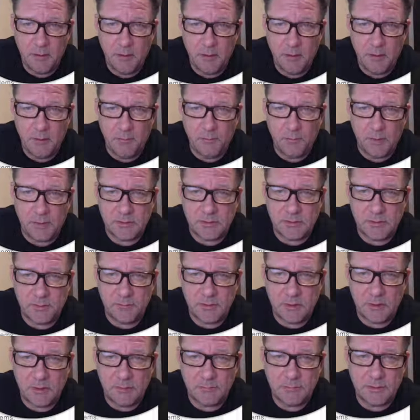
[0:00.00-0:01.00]
But
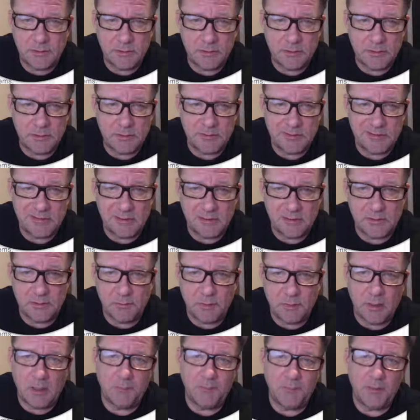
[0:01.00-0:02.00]
sometimes it doesn't
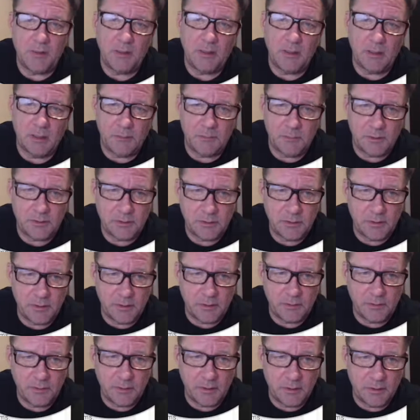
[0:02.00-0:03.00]
populate. I'm going to show you a
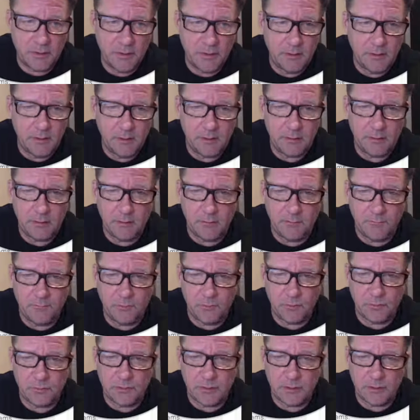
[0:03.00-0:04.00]
trick to
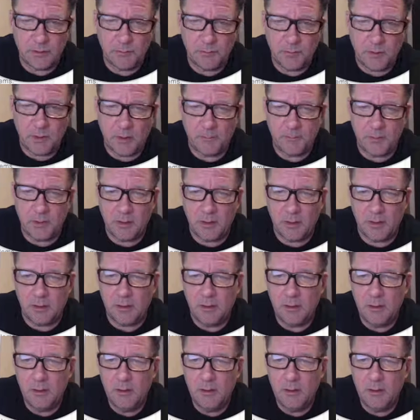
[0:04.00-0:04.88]
force it to populate.